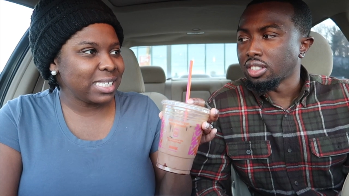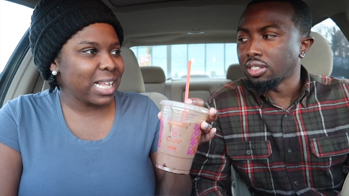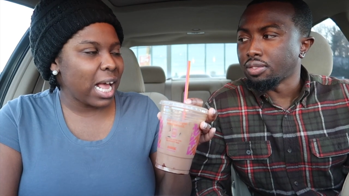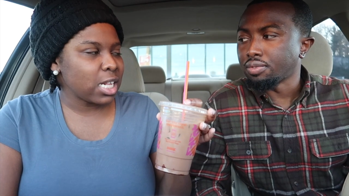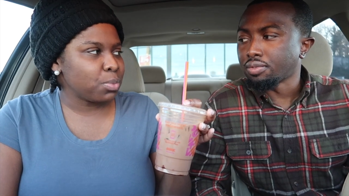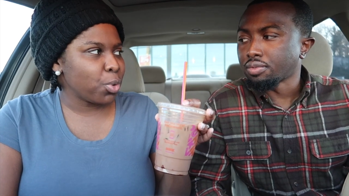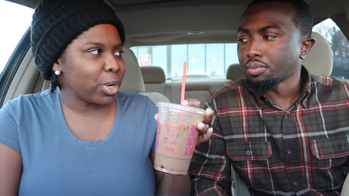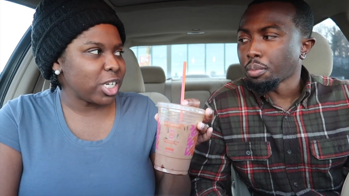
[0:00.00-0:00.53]
Speaker 1: this
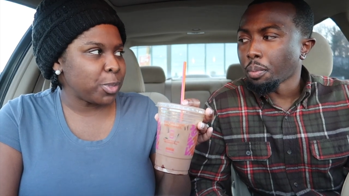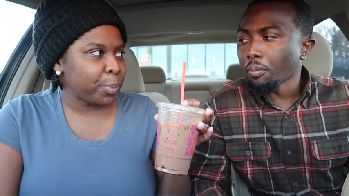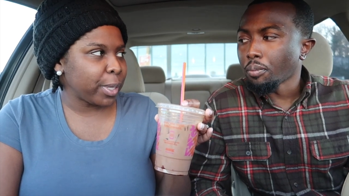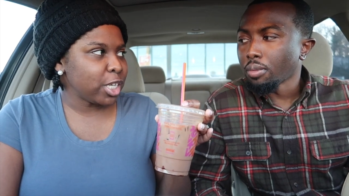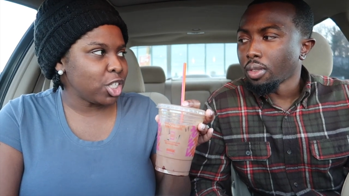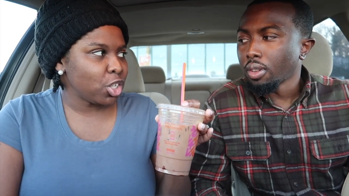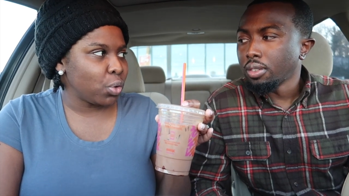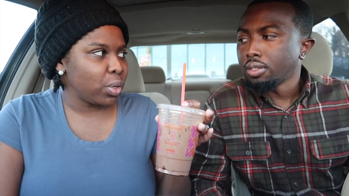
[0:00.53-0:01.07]
has more
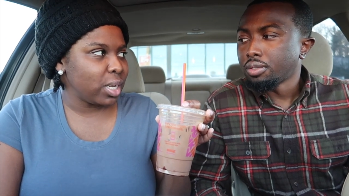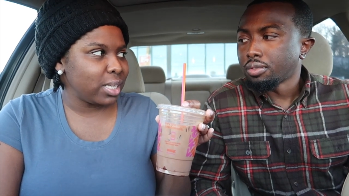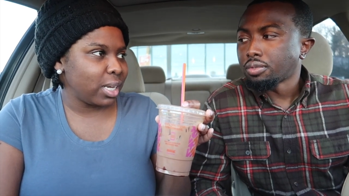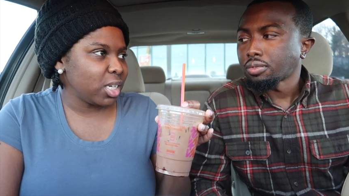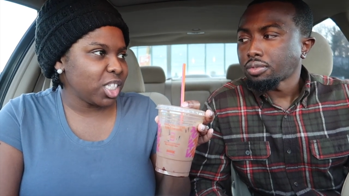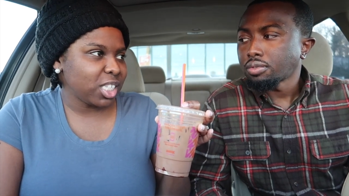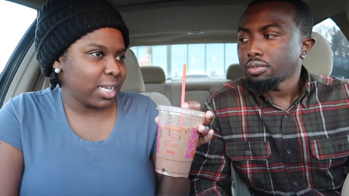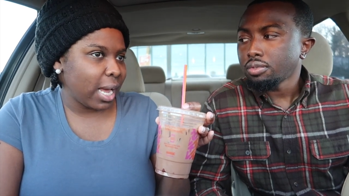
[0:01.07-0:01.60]
espresso on it.
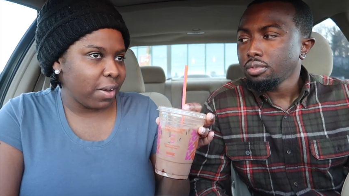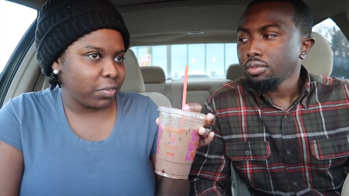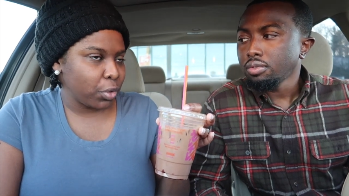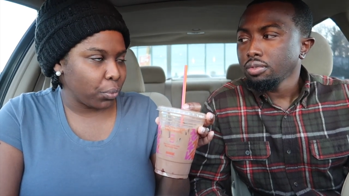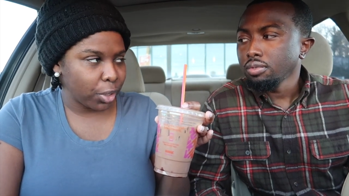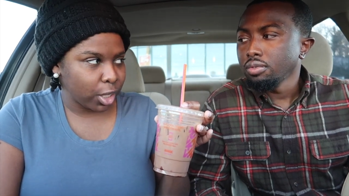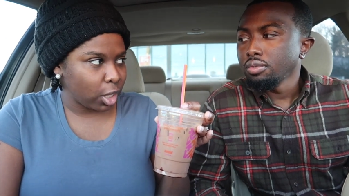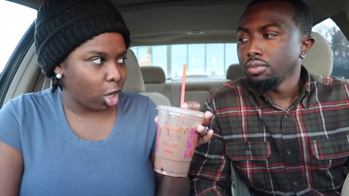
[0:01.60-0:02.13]
They just have
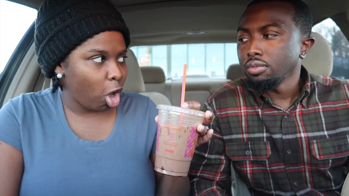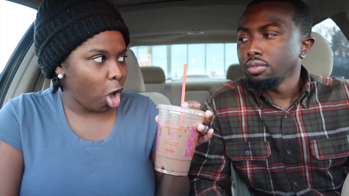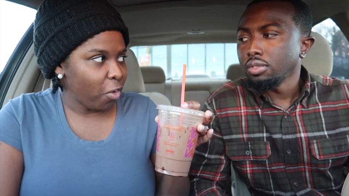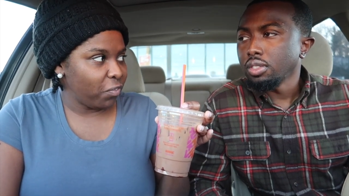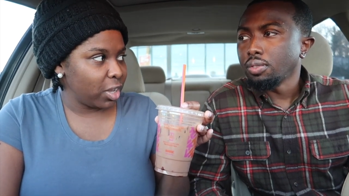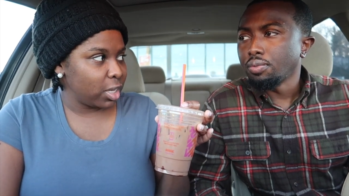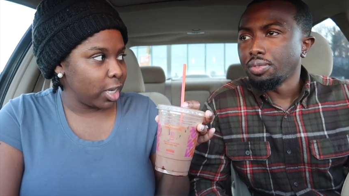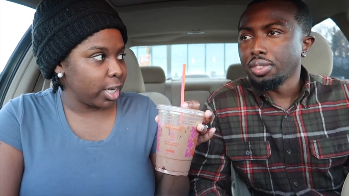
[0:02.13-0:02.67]
the regular
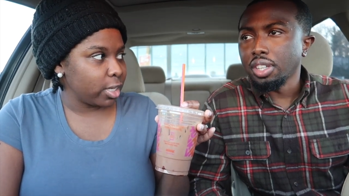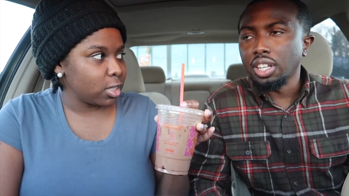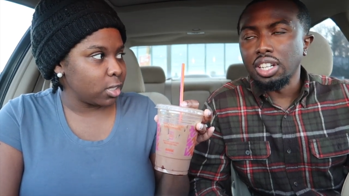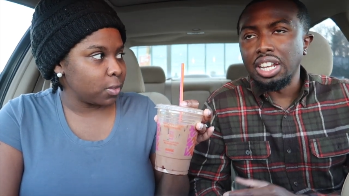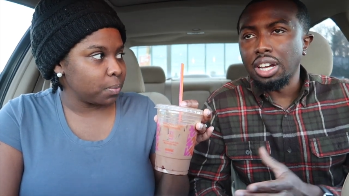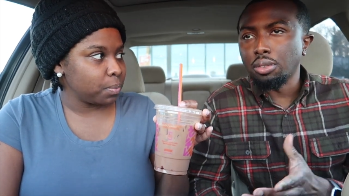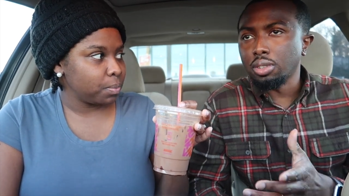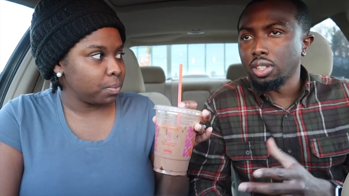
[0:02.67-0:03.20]
coffee in there.
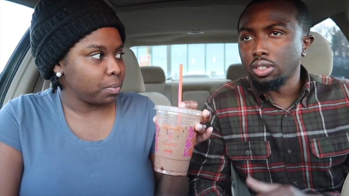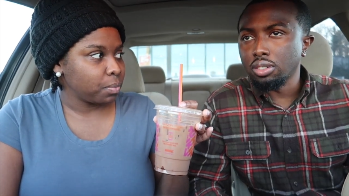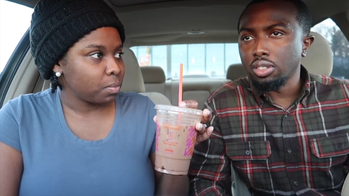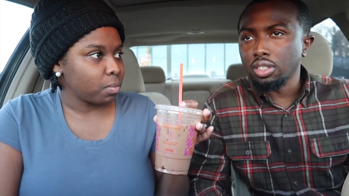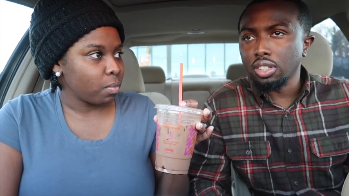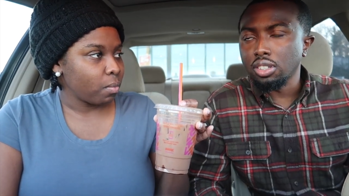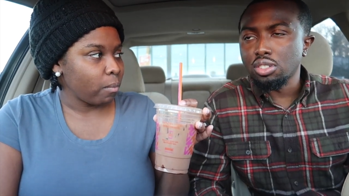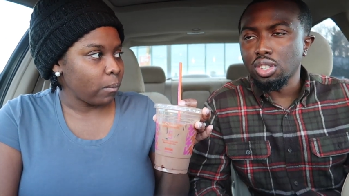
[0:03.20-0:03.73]
Yeah, that
Speaker 2: one
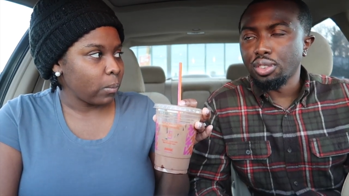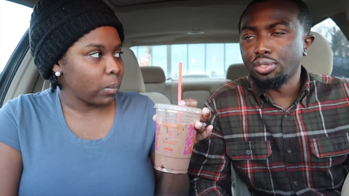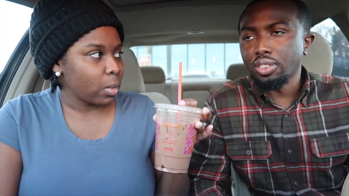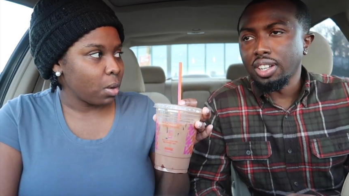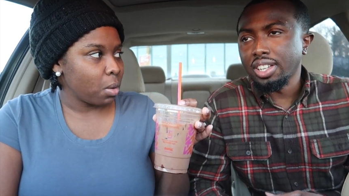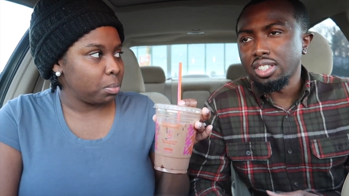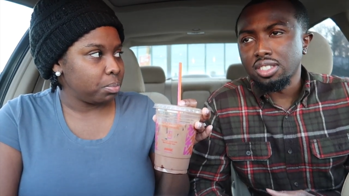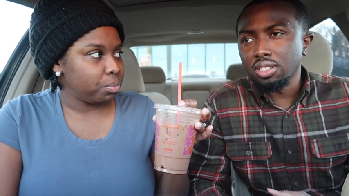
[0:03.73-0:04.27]
on Chick
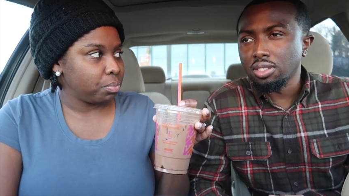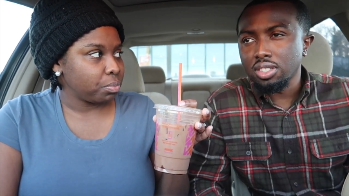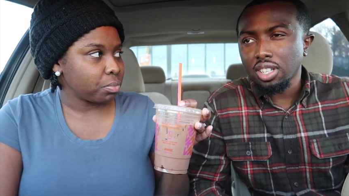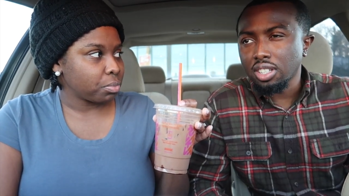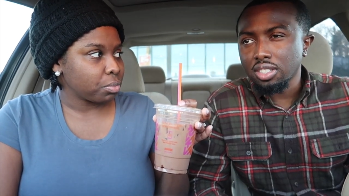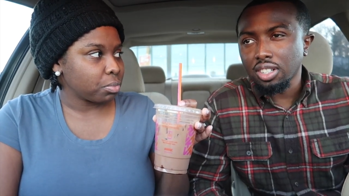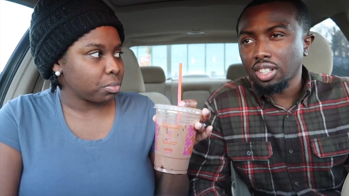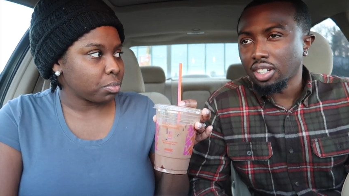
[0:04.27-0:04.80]
Fil A don't
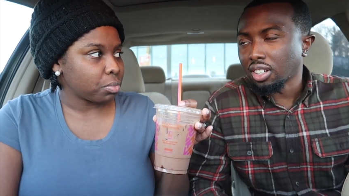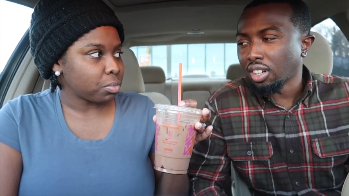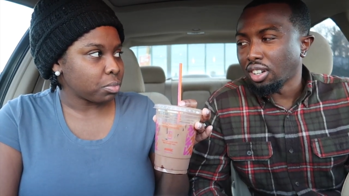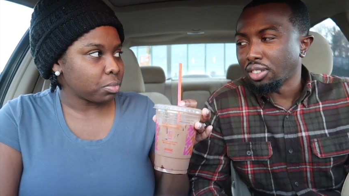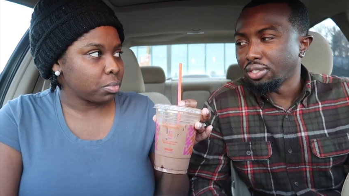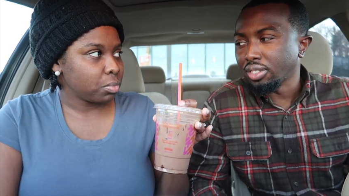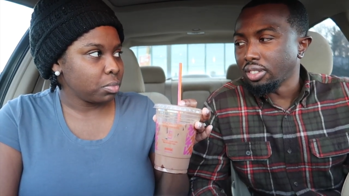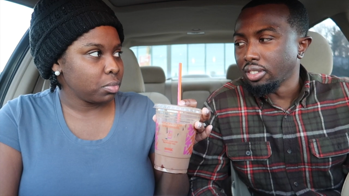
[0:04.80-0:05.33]
taste like
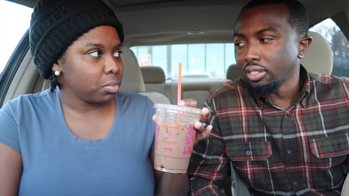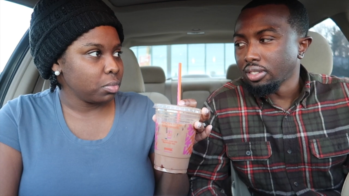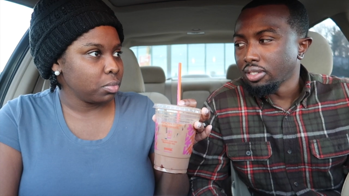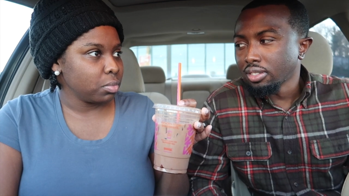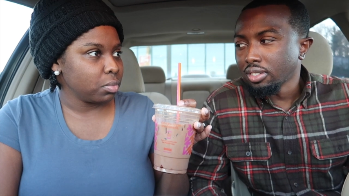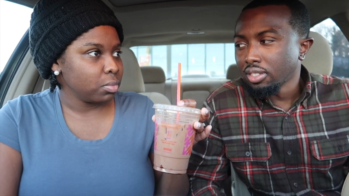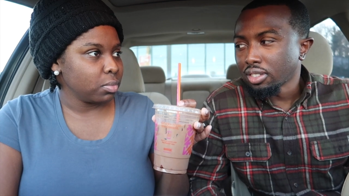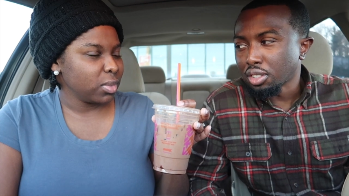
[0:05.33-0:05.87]
coffee.
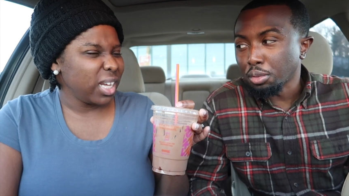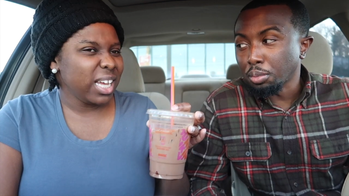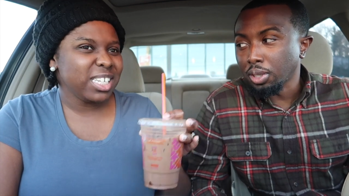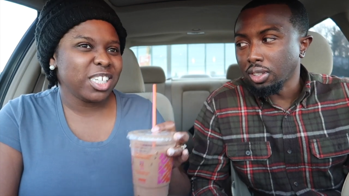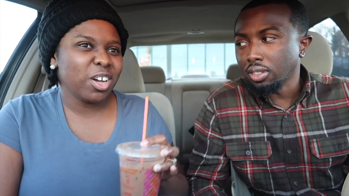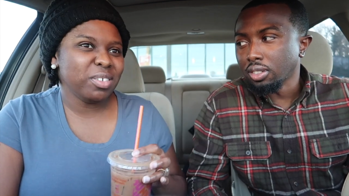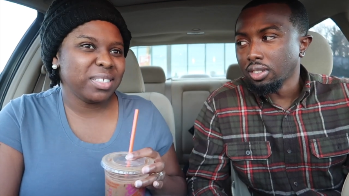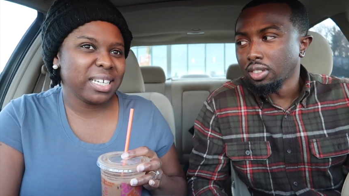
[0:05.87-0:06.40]
Speaker 1: To it
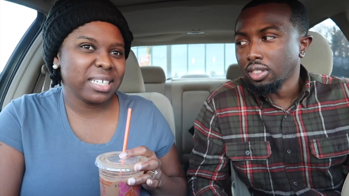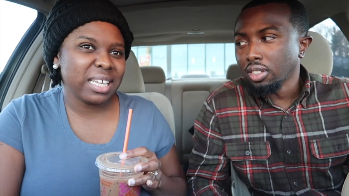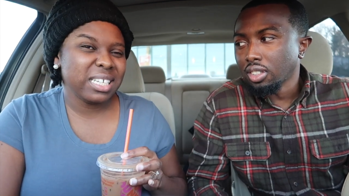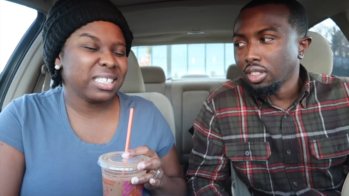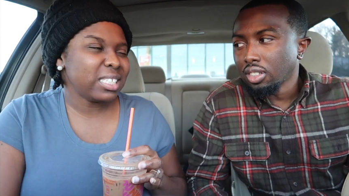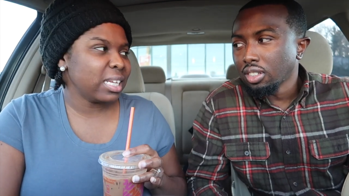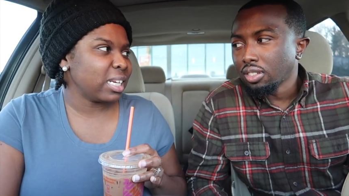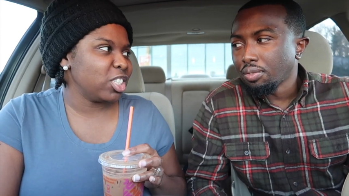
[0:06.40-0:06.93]
me. don't taste like
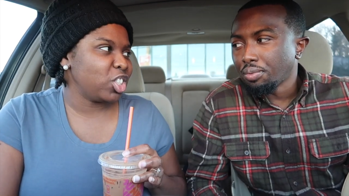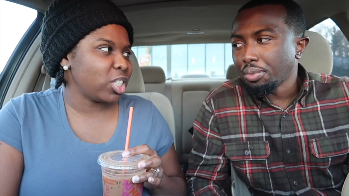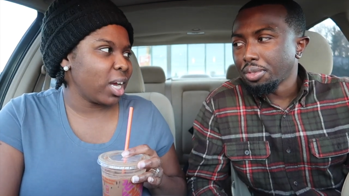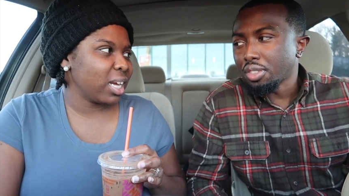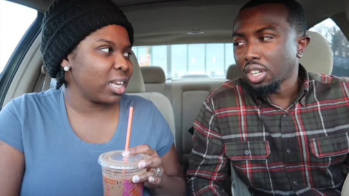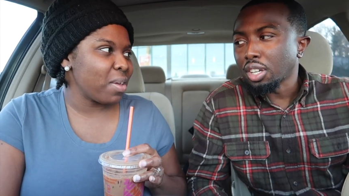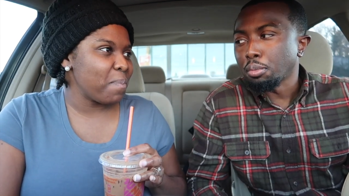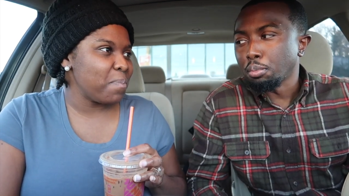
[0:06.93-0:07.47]
it tastes like
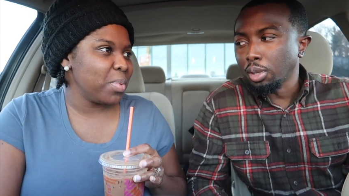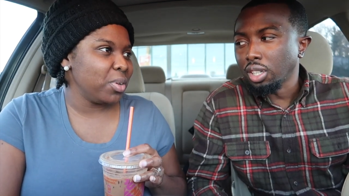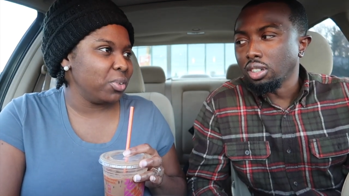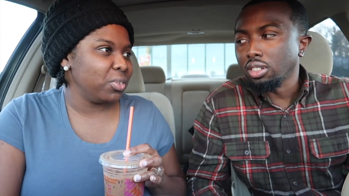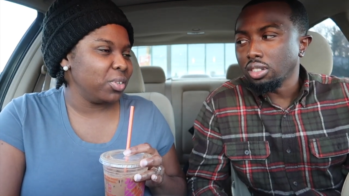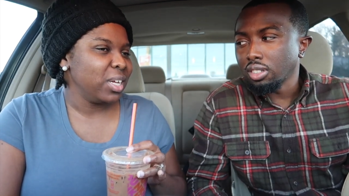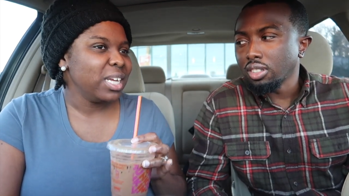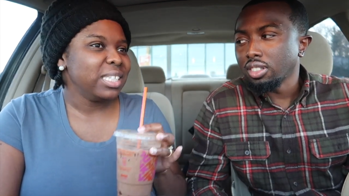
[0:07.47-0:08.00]
chocolate
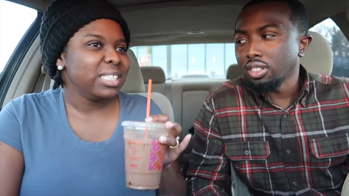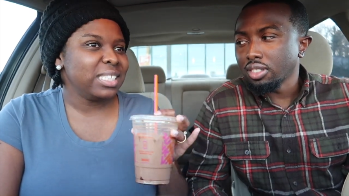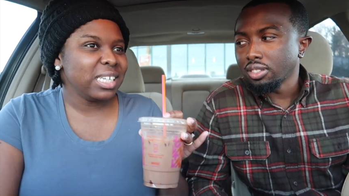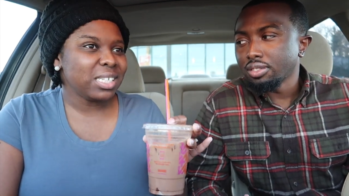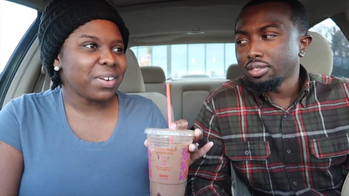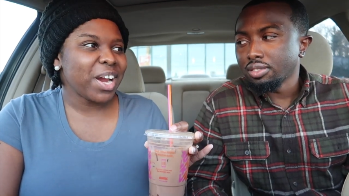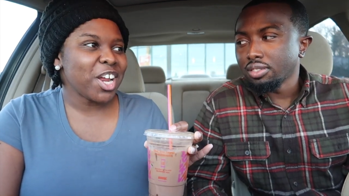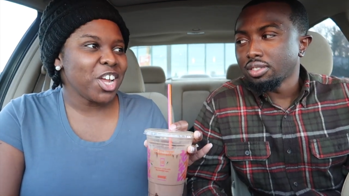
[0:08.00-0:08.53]
milk. milk.
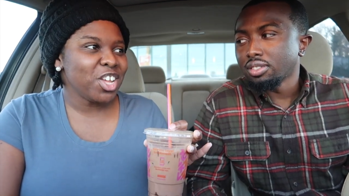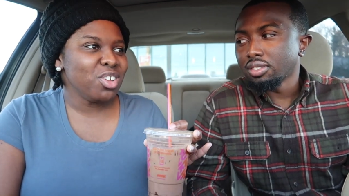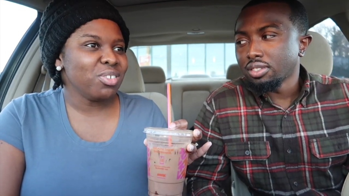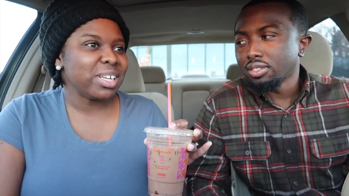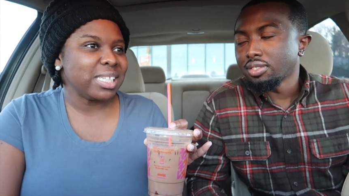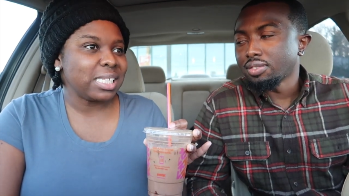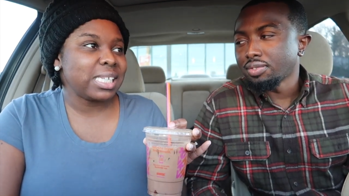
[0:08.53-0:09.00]
This right here, you can